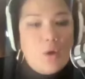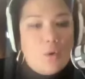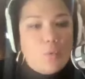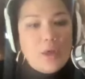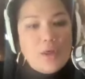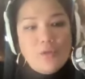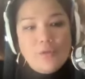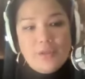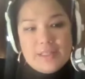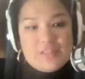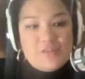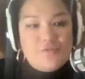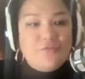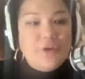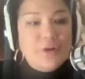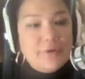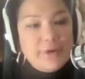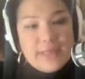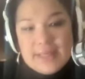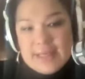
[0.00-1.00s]
Well, it's
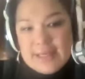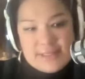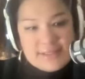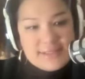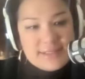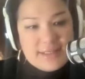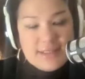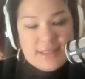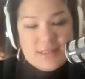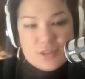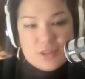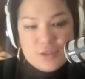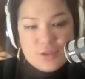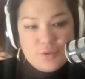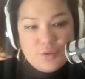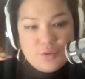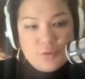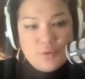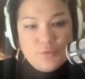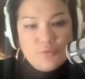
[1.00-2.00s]
very easy
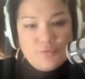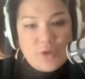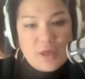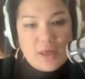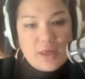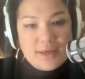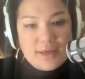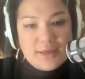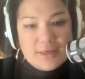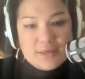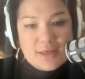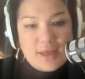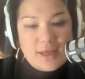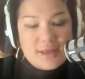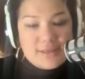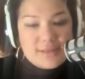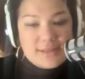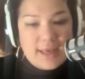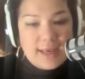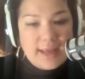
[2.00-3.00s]
to find
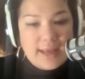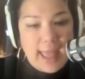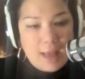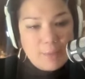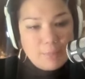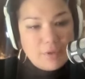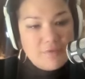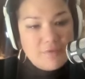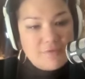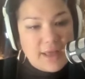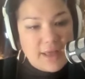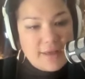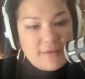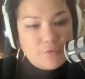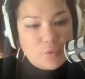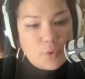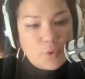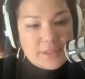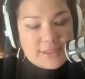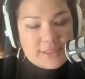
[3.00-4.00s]
us at
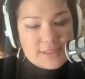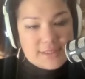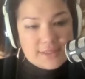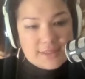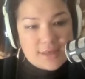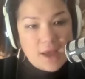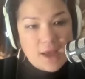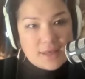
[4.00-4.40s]
amplifyvoices.io.